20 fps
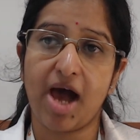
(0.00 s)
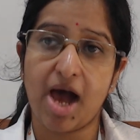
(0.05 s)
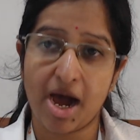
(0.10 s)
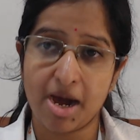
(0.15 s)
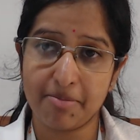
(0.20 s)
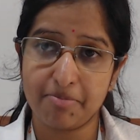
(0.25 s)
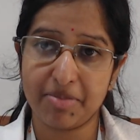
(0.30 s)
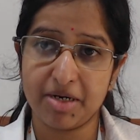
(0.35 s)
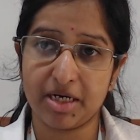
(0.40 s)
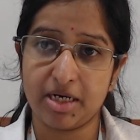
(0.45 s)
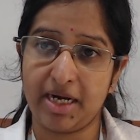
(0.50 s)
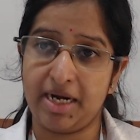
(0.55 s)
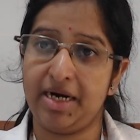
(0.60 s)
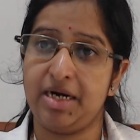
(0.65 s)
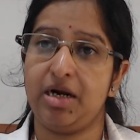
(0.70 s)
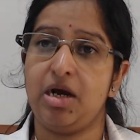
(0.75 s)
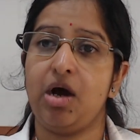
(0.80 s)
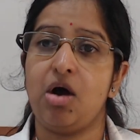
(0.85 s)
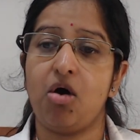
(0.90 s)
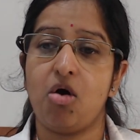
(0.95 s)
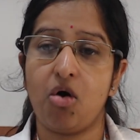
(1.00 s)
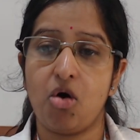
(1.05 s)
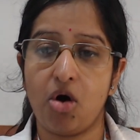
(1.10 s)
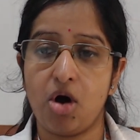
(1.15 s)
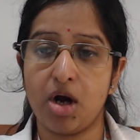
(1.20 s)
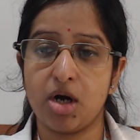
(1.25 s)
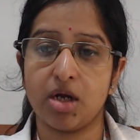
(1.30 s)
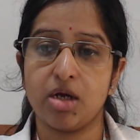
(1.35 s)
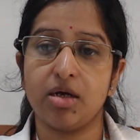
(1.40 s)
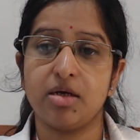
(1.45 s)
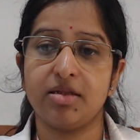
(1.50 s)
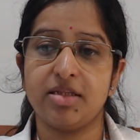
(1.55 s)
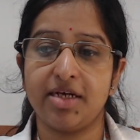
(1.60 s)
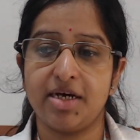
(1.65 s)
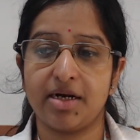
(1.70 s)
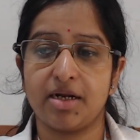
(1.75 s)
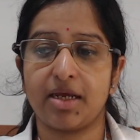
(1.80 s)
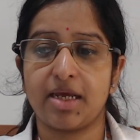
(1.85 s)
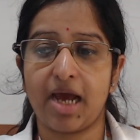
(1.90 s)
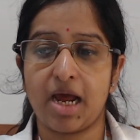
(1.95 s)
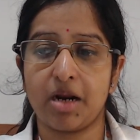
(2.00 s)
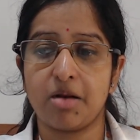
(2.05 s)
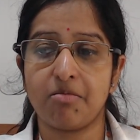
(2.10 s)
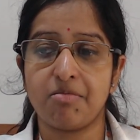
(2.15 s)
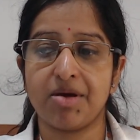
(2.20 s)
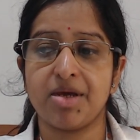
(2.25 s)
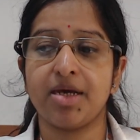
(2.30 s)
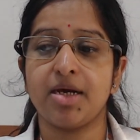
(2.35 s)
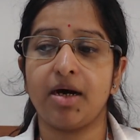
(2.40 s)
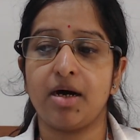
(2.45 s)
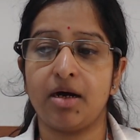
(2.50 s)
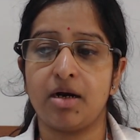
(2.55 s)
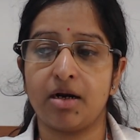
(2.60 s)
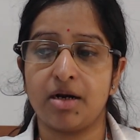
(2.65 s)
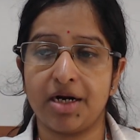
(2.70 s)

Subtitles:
appetite, or there can be a